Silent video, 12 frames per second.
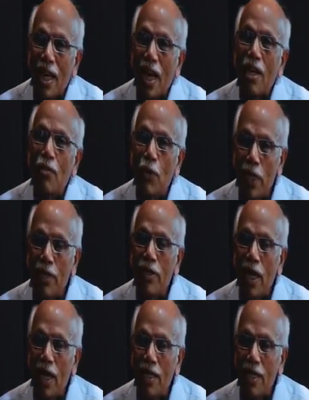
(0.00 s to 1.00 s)
And if you did
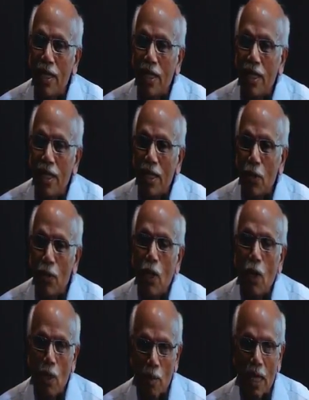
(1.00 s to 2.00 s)
that, you
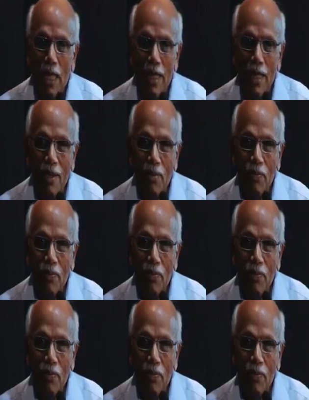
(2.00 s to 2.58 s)
will all be healthy.